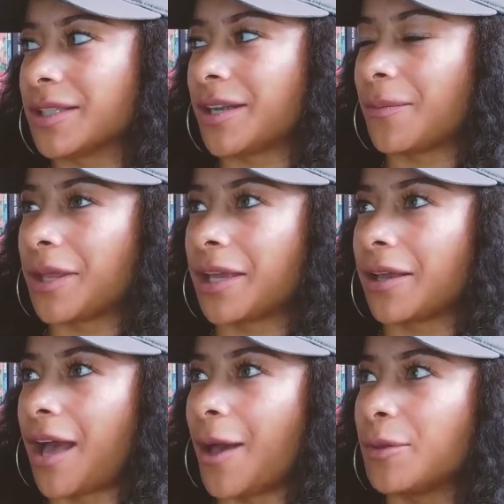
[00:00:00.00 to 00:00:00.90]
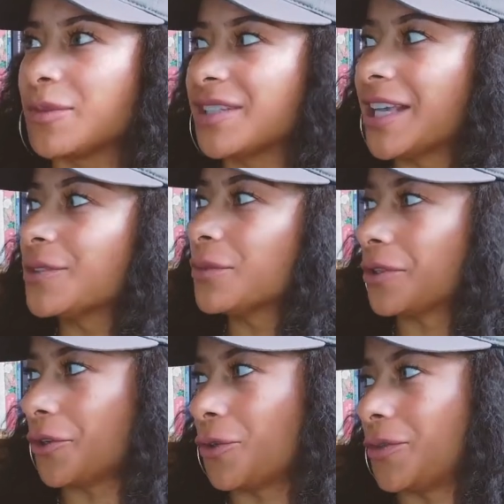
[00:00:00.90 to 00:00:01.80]
And I'm like, I'm obsessed
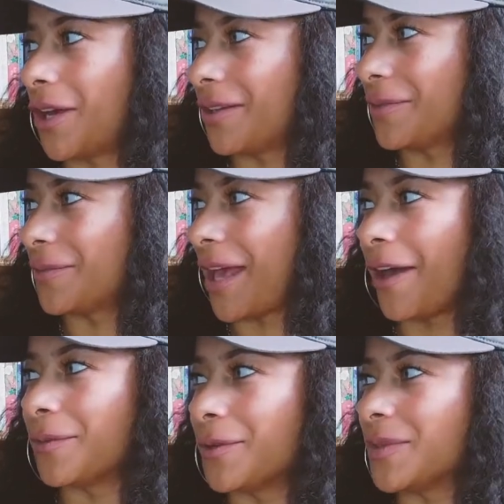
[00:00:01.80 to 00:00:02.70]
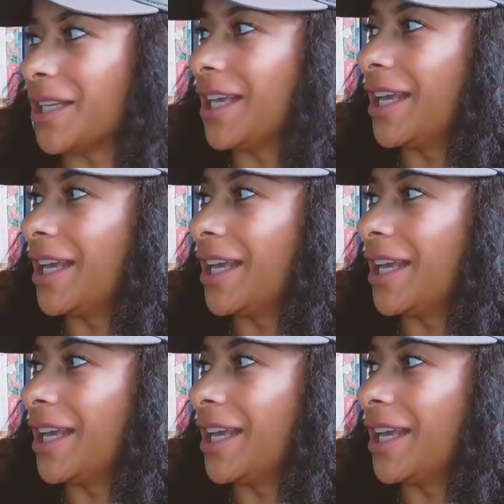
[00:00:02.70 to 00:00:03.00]
with your old albums.